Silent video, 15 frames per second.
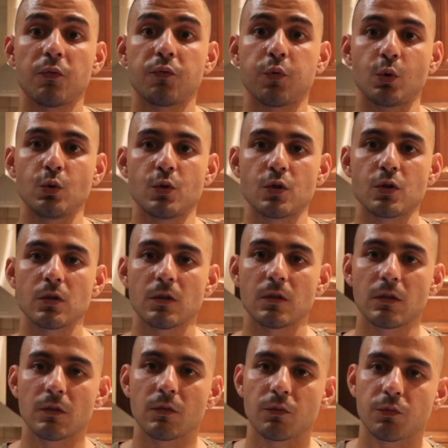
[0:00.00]
foods
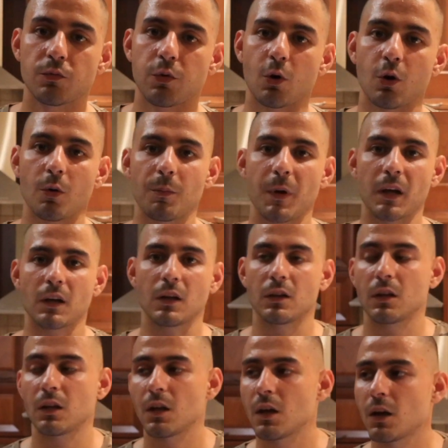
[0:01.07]
for make
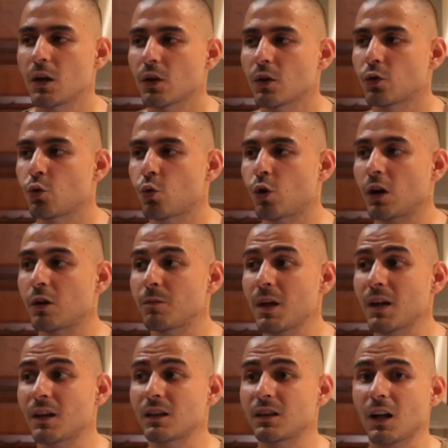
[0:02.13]
it. You can
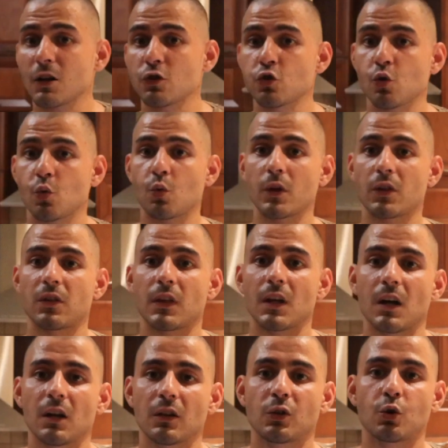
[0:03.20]
make it also with
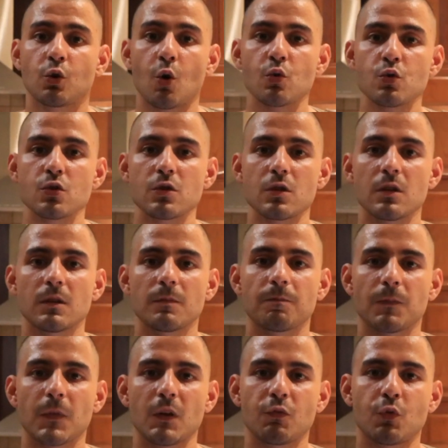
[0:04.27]
toast,
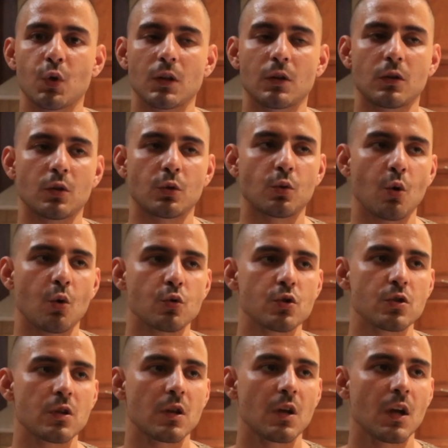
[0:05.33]
if you eat
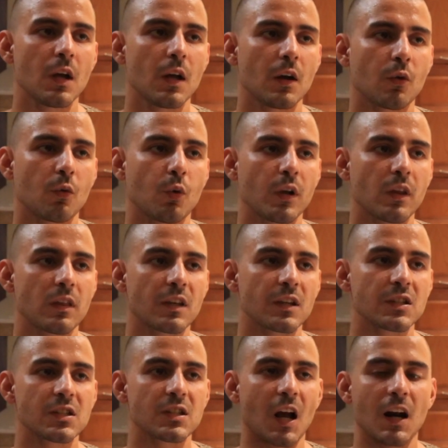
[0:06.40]
toast, with
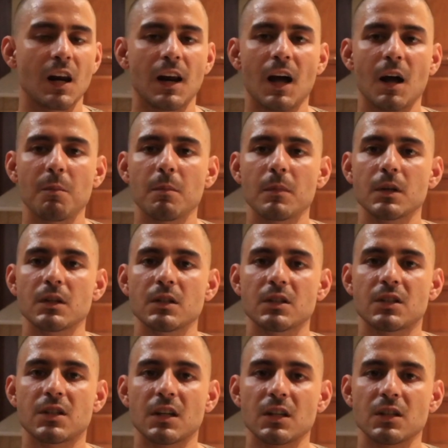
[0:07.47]
salam,
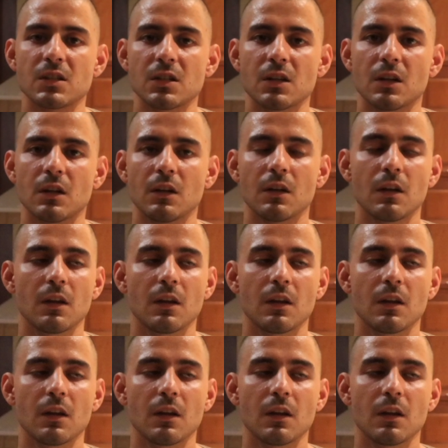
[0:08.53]
cheese. You